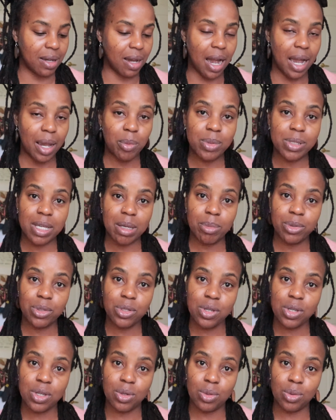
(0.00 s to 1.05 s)
I was able
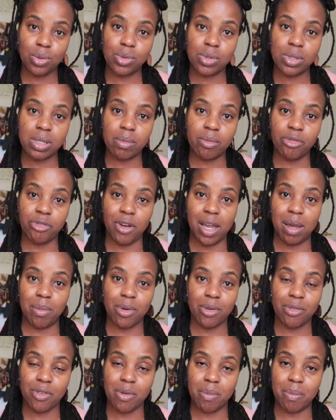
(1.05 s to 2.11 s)
to use some
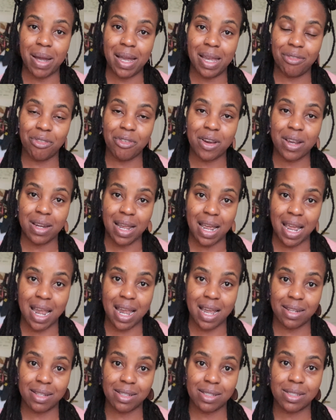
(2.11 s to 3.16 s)
fiber from my friend
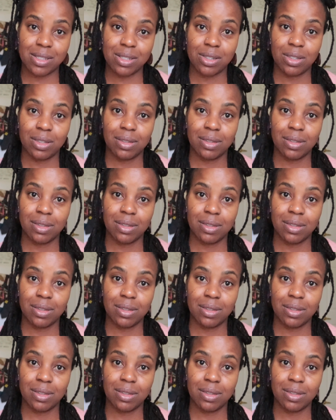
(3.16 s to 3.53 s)
Anne's